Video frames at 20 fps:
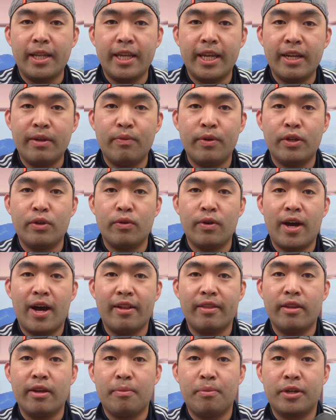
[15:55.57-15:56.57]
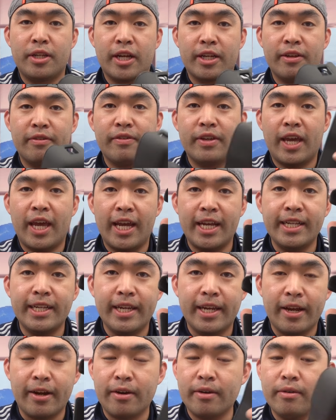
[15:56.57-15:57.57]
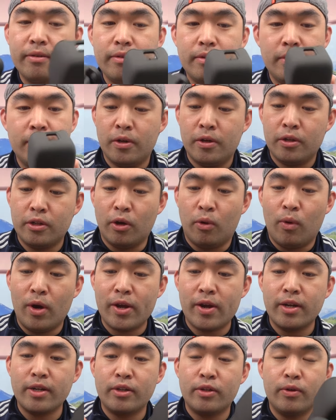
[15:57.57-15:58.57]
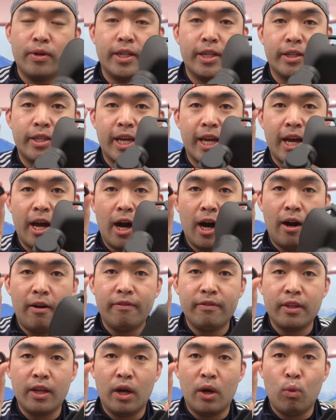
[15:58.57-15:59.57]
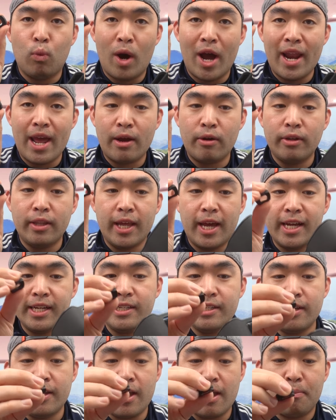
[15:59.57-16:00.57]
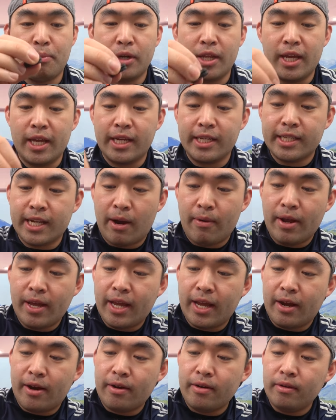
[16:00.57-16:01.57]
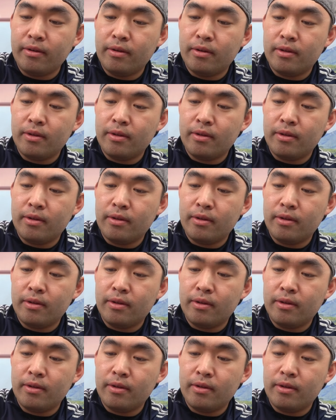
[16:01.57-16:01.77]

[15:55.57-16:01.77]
least, we do have the protective case here. So what you want to do is to take off the wide angle lens and put it inside right here.